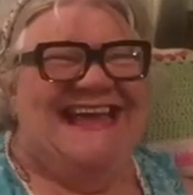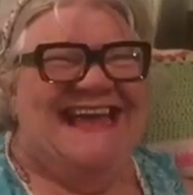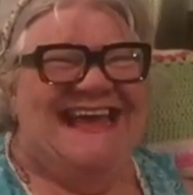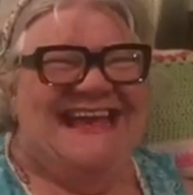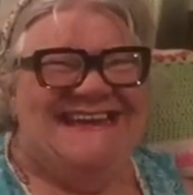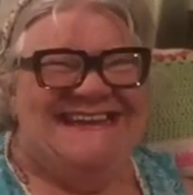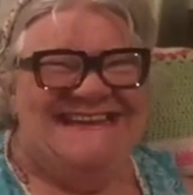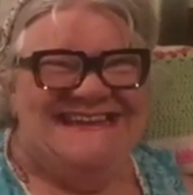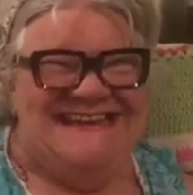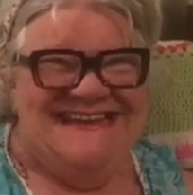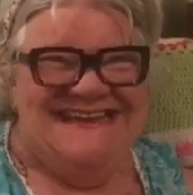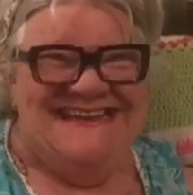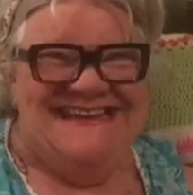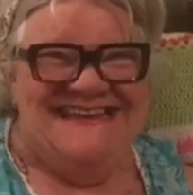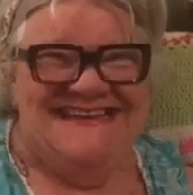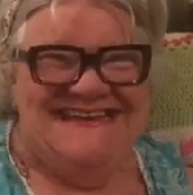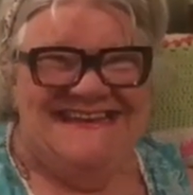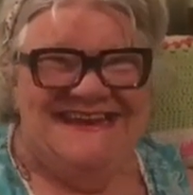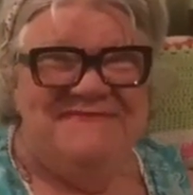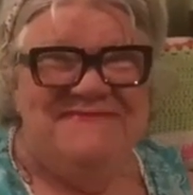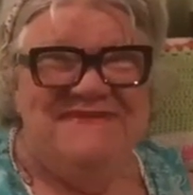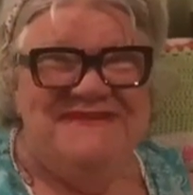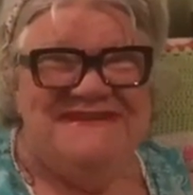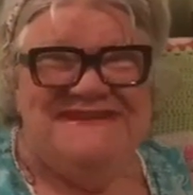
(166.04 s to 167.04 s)
I
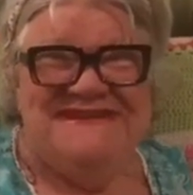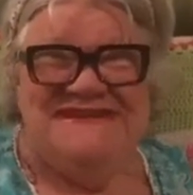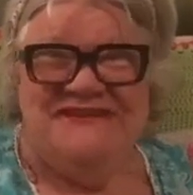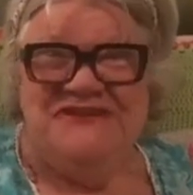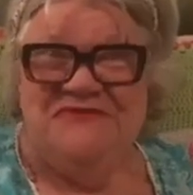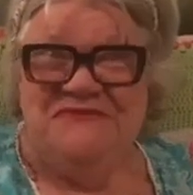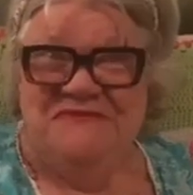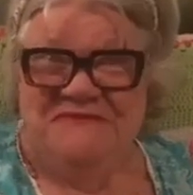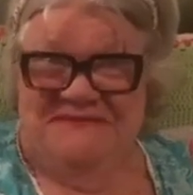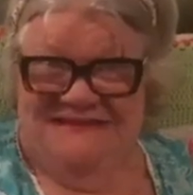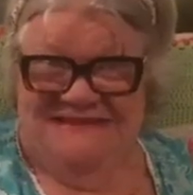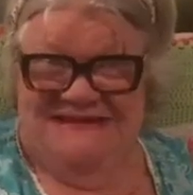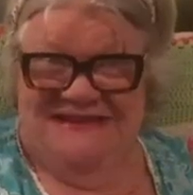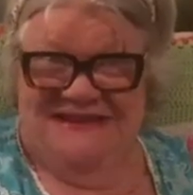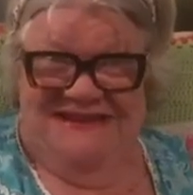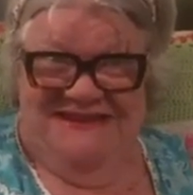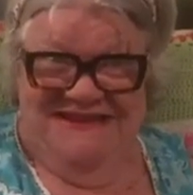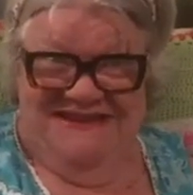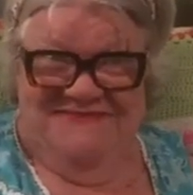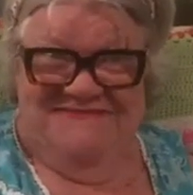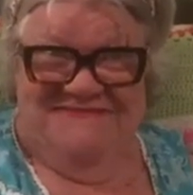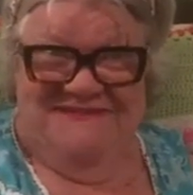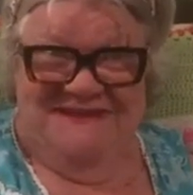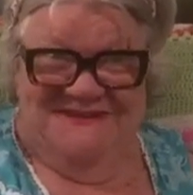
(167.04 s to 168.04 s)
did. Let me, you want me tell
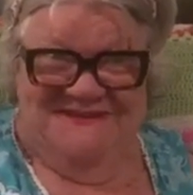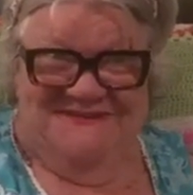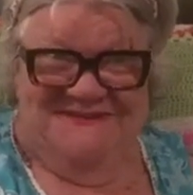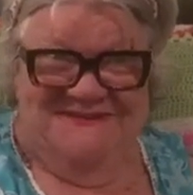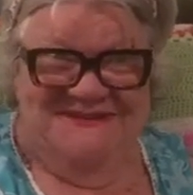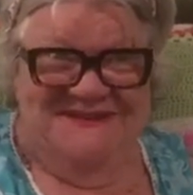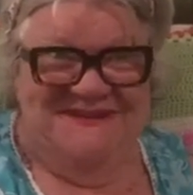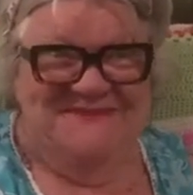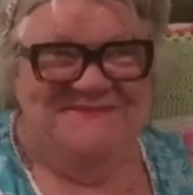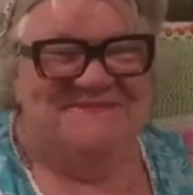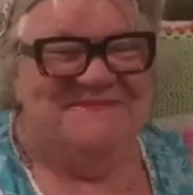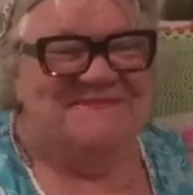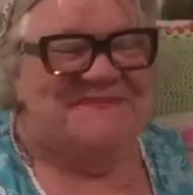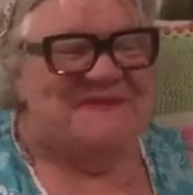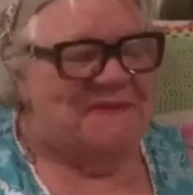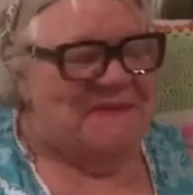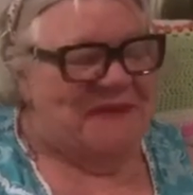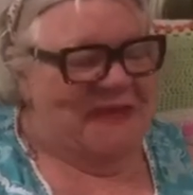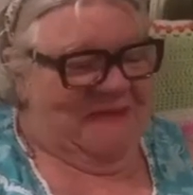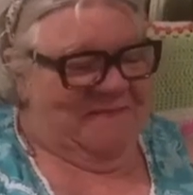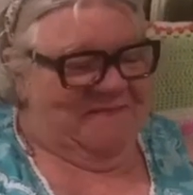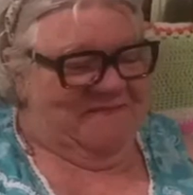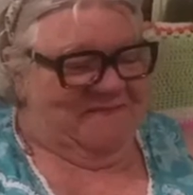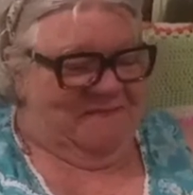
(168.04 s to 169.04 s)
you my dream?
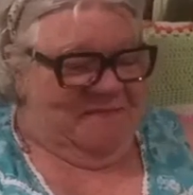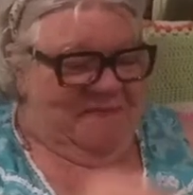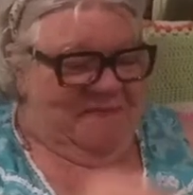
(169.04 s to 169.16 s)
Okay.